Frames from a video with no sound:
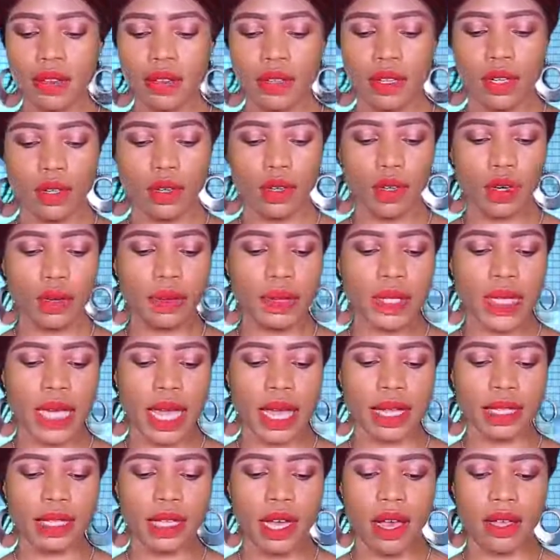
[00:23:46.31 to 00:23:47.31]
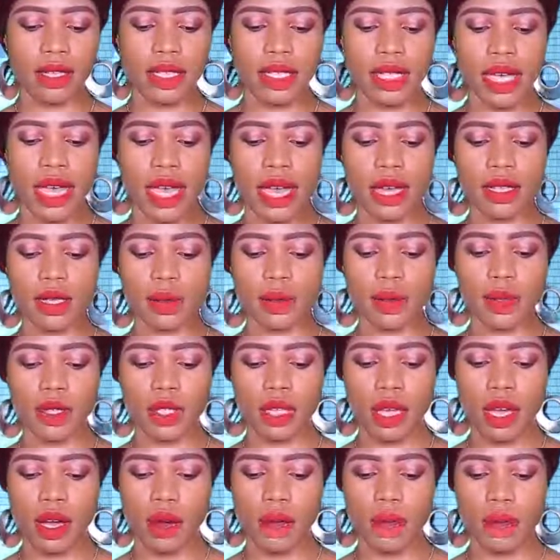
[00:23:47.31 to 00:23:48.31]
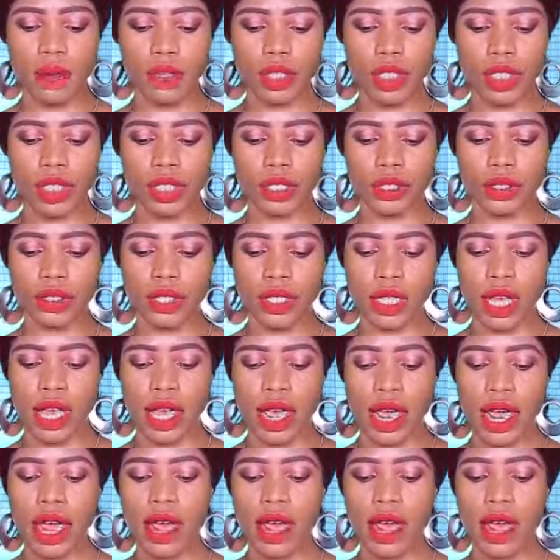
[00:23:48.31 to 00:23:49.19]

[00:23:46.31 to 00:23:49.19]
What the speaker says: The group said Thursday as Moscow pursues